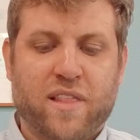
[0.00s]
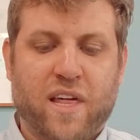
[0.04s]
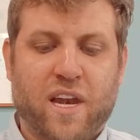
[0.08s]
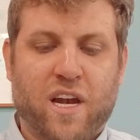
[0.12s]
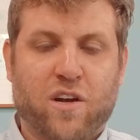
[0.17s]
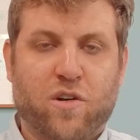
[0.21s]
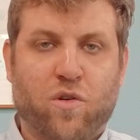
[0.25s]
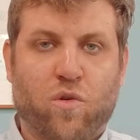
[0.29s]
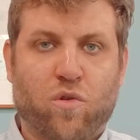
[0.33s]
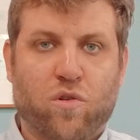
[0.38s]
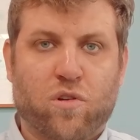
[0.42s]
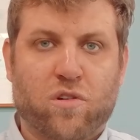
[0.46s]
that
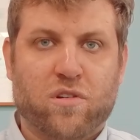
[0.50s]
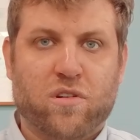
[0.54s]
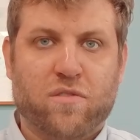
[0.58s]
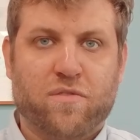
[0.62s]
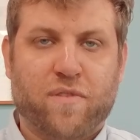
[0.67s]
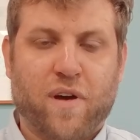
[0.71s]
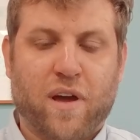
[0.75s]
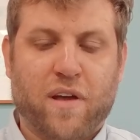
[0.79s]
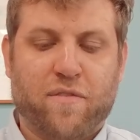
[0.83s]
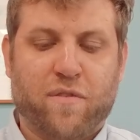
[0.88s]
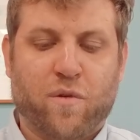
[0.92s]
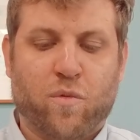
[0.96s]
in order to
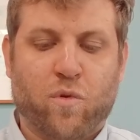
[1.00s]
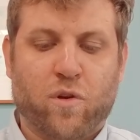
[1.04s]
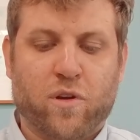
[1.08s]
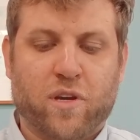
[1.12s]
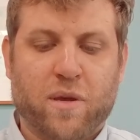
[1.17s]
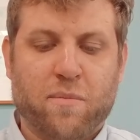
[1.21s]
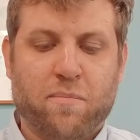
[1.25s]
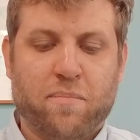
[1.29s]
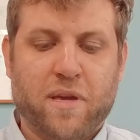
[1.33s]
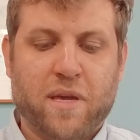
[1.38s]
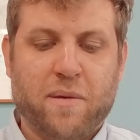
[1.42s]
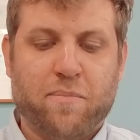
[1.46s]
fight for
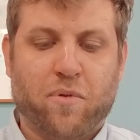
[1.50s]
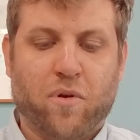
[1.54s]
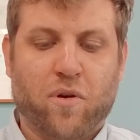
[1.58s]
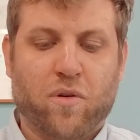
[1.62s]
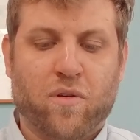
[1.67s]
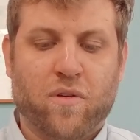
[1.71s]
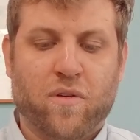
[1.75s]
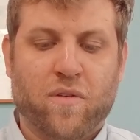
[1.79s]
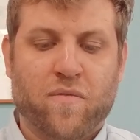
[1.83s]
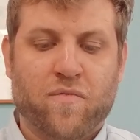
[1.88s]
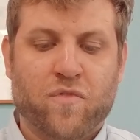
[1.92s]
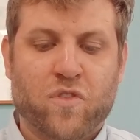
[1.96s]
working people,